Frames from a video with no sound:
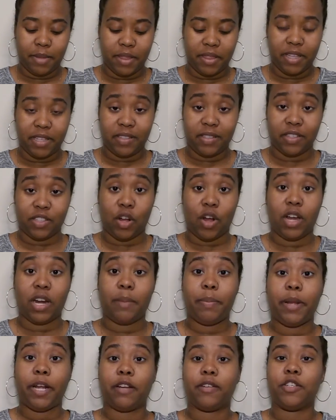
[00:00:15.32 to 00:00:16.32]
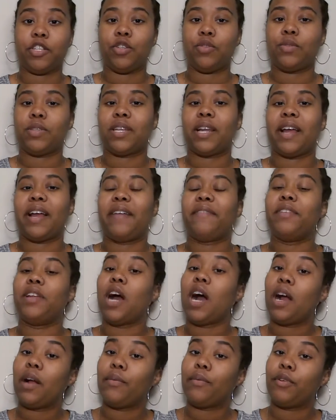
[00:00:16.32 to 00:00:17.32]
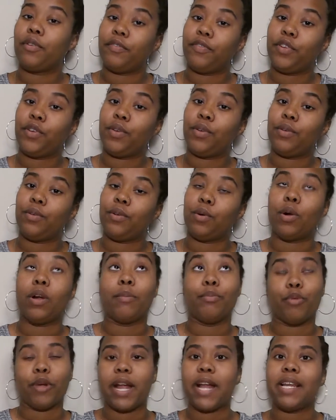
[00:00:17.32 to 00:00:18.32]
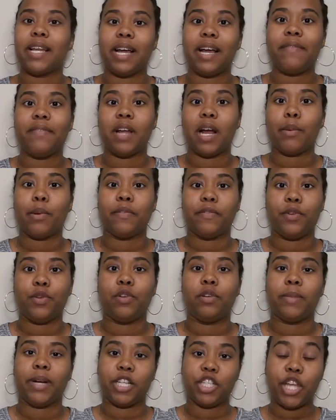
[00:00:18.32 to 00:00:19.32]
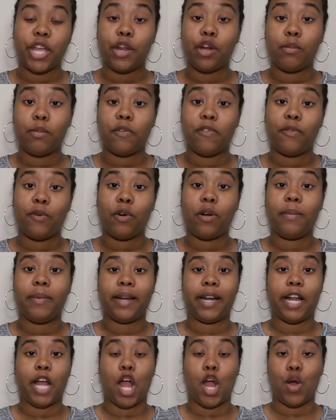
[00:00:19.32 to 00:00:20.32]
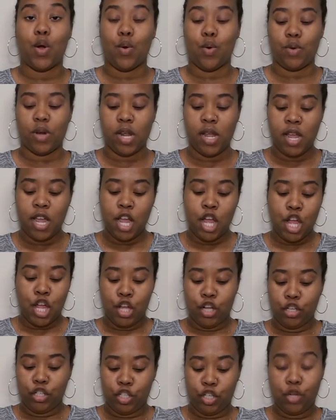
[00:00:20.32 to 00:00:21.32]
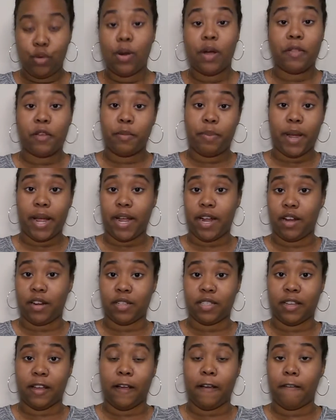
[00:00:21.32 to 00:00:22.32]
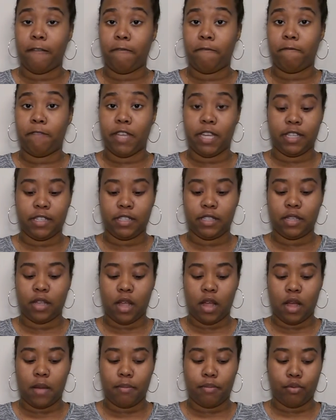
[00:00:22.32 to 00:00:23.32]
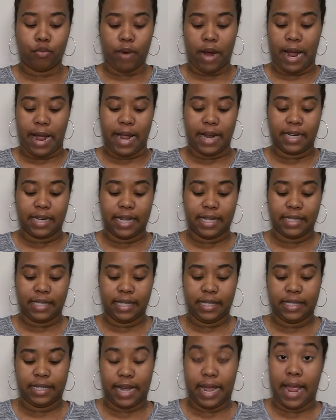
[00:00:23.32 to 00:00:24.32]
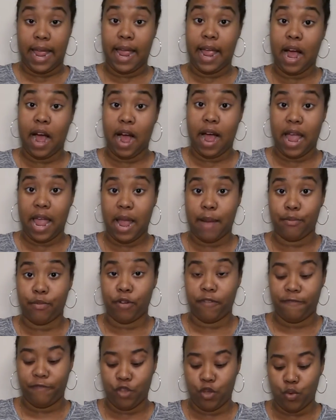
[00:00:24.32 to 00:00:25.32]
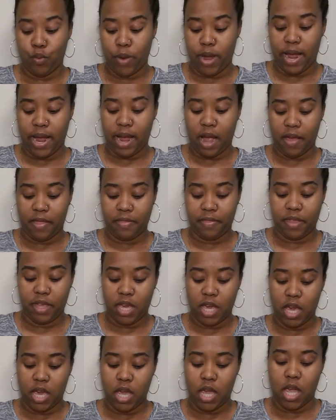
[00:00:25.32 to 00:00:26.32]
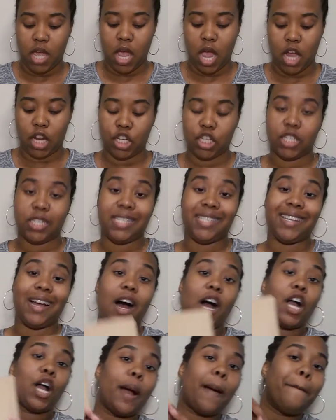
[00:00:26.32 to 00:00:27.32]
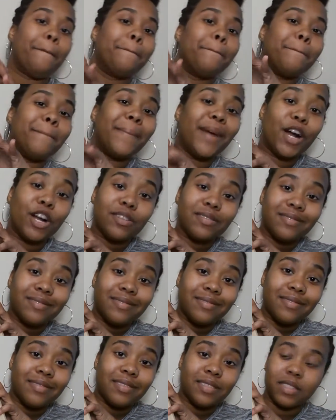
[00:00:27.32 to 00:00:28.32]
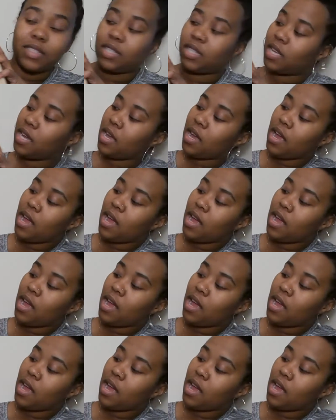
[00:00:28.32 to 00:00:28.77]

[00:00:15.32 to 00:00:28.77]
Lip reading: This is on a pair of shoes that I have not reviewed, or a brand I have not reviewed on my channel before, but I own two other pairs of this brand, and today I am reviewing the Doc Martens.